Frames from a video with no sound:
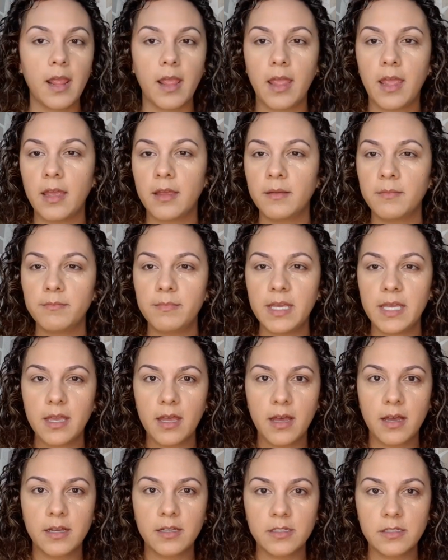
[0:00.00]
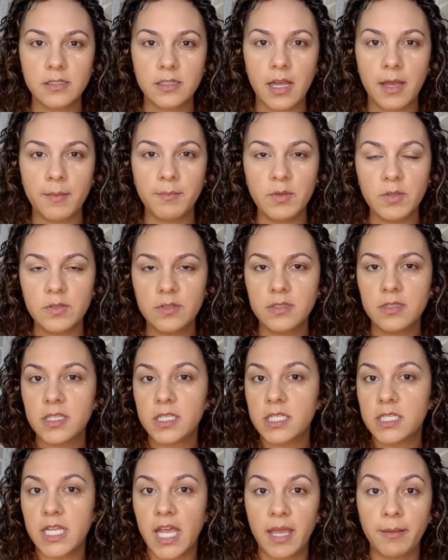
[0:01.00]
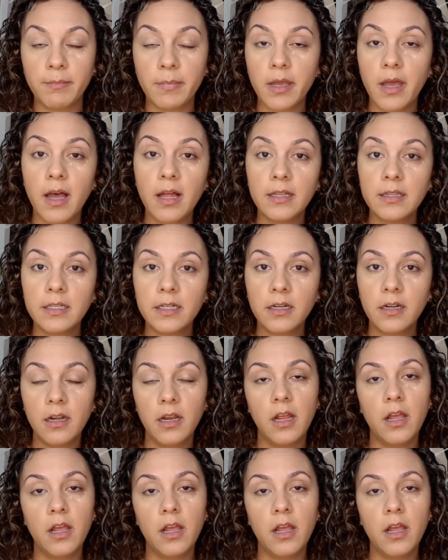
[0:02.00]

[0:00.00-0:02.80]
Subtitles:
And because I'm using the same color,